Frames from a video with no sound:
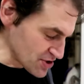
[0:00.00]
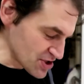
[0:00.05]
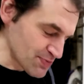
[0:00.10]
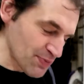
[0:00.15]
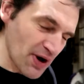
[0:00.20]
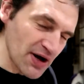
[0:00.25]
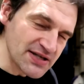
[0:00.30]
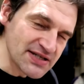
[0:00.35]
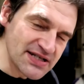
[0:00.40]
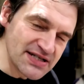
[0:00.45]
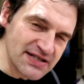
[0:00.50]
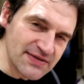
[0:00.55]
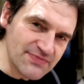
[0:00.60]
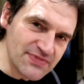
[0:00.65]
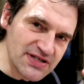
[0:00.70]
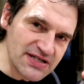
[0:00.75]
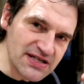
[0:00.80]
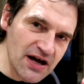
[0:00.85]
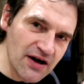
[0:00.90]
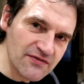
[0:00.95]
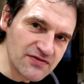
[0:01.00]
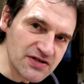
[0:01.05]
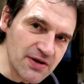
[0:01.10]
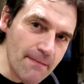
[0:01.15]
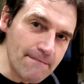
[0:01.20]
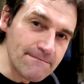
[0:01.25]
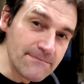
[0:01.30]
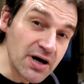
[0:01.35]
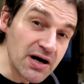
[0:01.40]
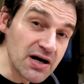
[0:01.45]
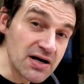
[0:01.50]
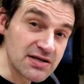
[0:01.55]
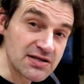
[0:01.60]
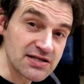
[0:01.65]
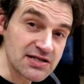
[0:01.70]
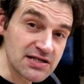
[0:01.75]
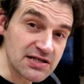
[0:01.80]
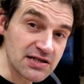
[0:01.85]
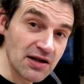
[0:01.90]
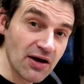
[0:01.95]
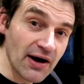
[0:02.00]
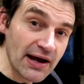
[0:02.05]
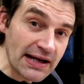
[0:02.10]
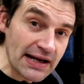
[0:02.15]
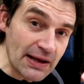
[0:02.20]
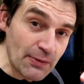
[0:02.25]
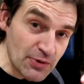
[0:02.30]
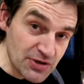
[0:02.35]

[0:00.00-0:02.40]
spices themselves are burnt slightly,